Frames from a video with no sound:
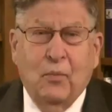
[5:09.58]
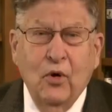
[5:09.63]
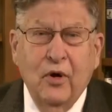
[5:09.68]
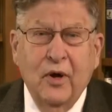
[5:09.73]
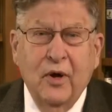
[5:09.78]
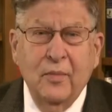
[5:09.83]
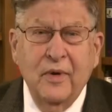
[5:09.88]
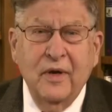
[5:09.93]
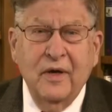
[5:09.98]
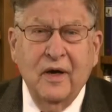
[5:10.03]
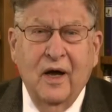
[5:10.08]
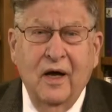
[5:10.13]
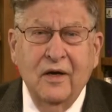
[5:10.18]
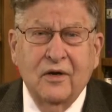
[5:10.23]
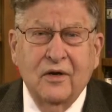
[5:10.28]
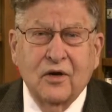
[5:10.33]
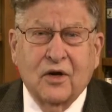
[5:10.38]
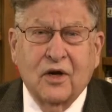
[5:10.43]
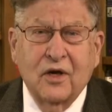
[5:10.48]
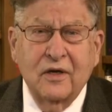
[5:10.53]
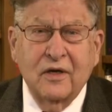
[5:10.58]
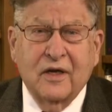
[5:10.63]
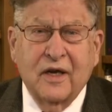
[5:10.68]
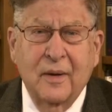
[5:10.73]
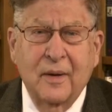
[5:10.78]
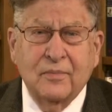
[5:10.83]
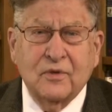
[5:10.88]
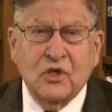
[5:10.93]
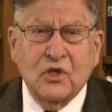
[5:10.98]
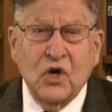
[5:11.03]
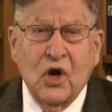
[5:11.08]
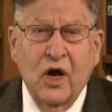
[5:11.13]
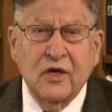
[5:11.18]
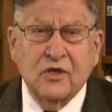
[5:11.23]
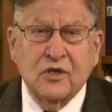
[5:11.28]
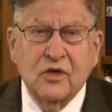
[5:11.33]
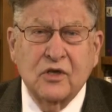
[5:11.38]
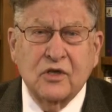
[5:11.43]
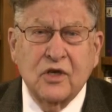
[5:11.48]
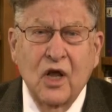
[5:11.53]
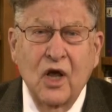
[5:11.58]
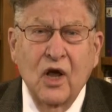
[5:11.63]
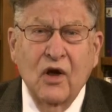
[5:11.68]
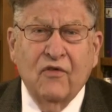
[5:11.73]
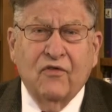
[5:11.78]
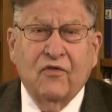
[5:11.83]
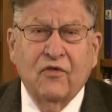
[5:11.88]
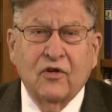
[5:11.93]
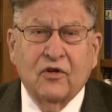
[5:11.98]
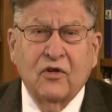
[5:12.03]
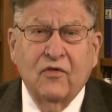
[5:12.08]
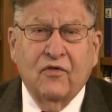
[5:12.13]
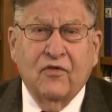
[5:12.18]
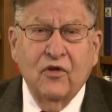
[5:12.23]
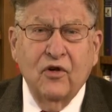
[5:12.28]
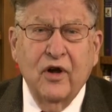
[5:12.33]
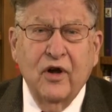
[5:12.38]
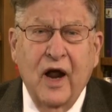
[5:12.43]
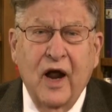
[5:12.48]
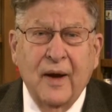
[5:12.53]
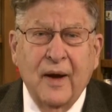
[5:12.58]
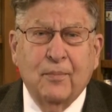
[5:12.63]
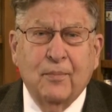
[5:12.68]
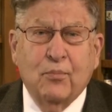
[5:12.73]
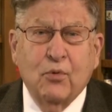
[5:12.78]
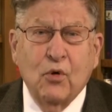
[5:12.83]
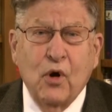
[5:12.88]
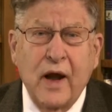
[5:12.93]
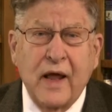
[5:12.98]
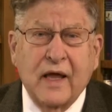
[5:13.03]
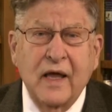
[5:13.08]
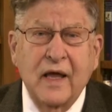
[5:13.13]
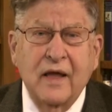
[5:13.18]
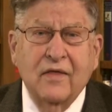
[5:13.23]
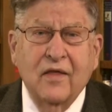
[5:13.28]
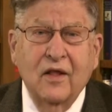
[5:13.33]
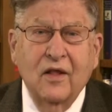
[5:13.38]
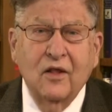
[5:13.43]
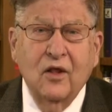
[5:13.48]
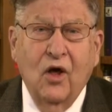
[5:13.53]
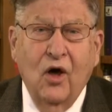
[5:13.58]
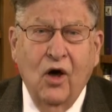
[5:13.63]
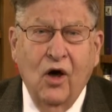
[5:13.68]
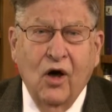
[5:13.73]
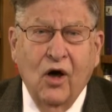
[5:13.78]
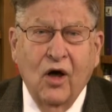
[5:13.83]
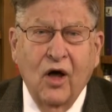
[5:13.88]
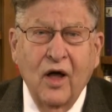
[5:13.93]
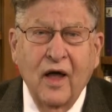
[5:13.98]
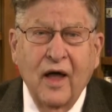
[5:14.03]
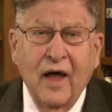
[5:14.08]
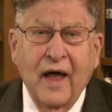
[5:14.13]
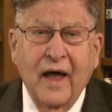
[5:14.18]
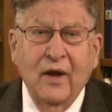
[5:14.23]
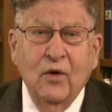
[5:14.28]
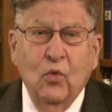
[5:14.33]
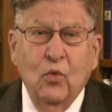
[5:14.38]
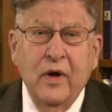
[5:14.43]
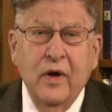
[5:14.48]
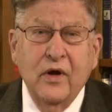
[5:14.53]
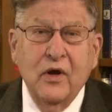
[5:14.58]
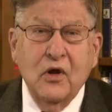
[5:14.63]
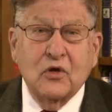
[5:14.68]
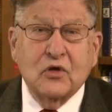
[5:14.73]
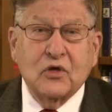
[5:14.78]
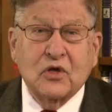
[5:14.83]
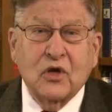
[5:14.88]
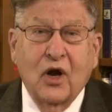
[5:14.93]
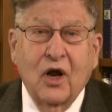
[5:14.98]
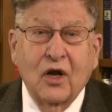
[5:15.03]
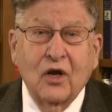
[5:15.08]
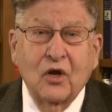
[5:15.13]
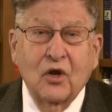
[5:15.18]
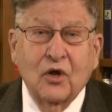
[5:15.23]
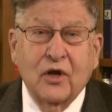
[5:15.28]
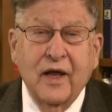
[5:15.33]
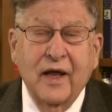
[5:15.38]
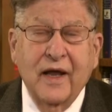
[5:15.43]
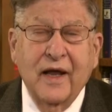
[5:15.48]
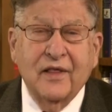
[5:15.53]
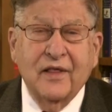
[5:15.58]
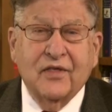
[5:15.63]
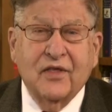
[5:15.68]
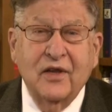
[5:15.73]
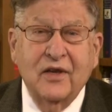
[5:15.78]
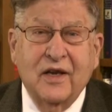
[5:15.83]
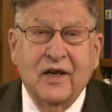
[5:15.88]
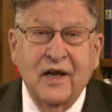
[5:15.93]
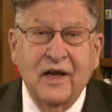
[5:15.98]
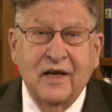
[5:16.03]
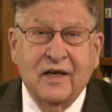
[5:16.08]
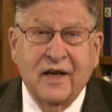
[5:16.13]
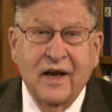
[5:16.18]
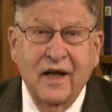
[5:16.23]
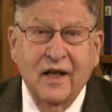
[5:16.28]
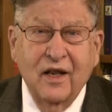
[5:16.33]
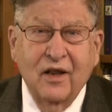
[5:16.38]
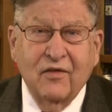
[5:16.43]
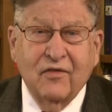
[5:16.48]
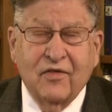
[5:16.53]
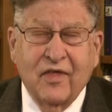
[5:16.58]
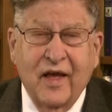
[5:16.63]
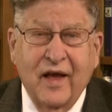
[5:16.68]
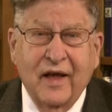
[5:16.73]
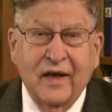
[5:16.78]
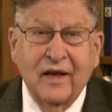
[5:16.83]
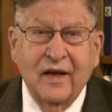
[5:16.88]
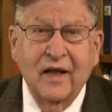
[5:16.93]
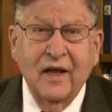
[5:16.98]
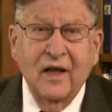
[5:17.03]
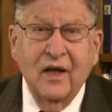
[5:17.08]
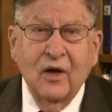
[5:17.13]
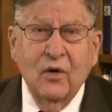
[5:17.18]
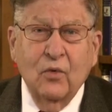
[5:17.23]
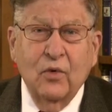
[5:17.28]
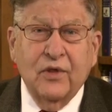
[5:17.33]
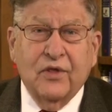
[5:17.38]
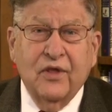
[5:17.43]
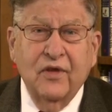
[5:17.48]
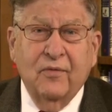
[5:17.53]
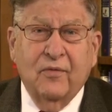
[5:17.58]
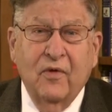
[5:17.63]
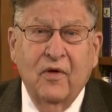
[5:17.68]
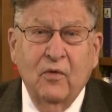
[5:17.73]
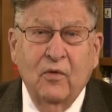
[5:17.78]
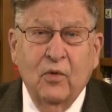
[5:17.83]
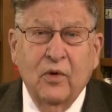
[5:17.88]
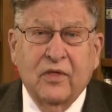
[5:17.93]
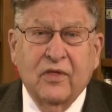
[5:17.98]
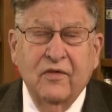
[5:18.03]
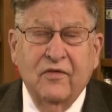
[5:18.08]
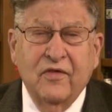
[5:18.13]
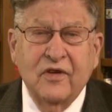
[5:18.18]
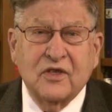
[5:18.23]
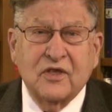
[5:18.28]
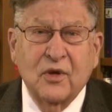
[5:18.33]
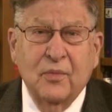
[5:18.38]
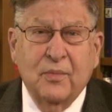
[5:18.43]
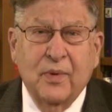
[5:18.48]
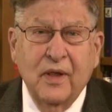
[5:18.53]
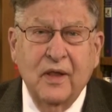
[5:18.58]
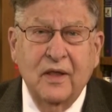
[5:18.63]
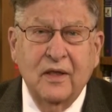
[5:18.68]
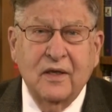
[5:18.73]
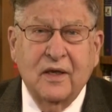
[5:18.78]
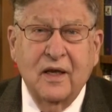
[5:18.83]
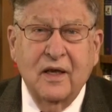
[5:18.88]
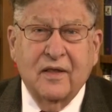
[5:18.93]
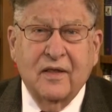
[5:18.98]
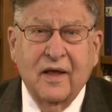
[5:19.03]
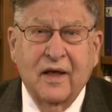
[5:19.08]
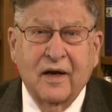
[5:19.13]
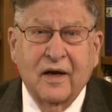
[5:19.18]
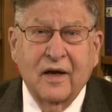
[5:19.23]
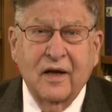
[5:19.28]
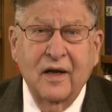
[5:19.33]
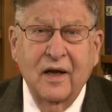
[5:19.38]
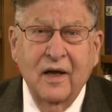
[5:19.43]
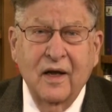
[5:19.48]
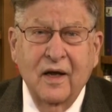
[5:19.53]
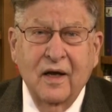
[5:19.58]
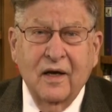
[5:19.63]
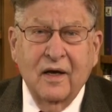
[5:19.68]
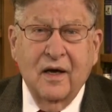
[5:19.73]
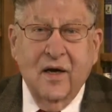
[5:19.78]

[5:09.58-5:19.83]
to put him in under contempt charges for, for not breaking the law. And when you start looking at the detail of that, with the, with the visibility that I